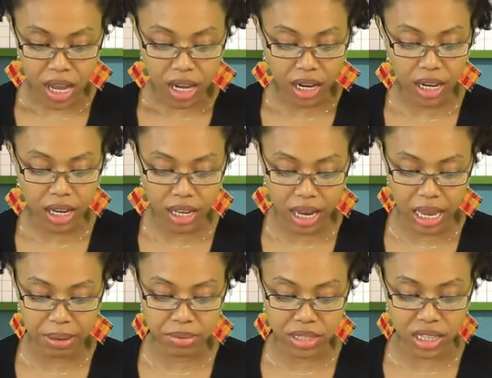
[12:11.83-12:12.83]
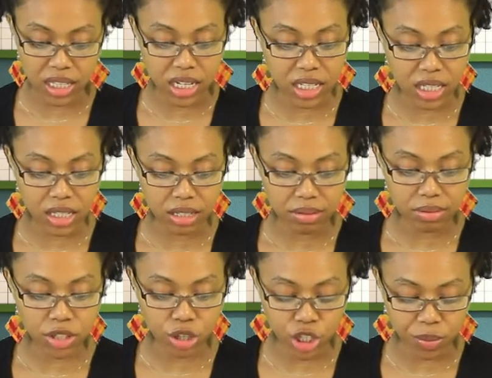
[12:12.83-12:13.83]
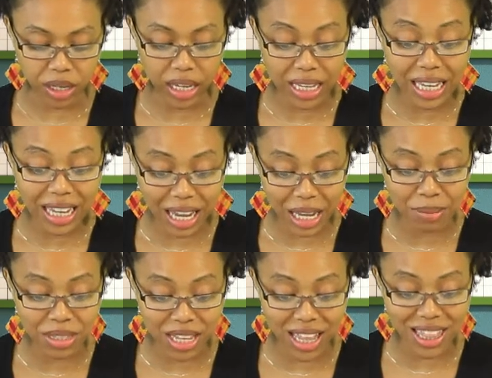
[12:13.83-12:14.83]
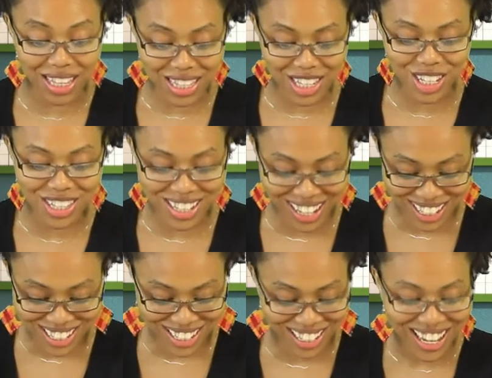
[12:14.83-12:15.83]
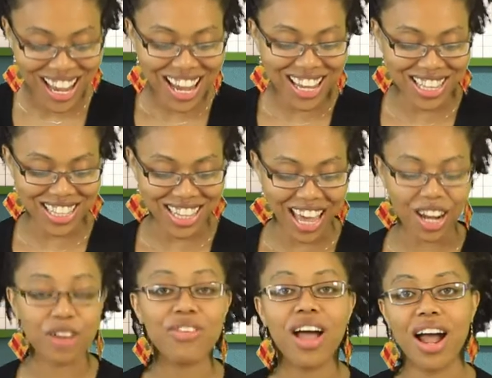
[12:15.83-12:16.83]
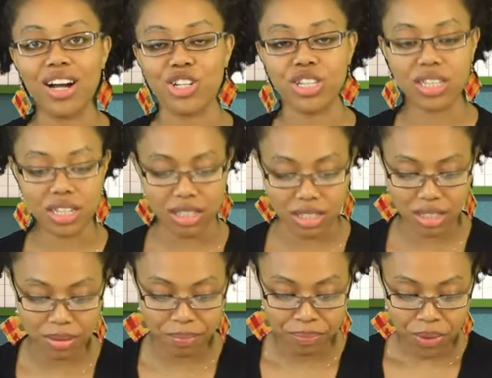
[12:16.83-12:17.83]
He claims that the dis excuse me, he claims that this distinction is that of consciousness.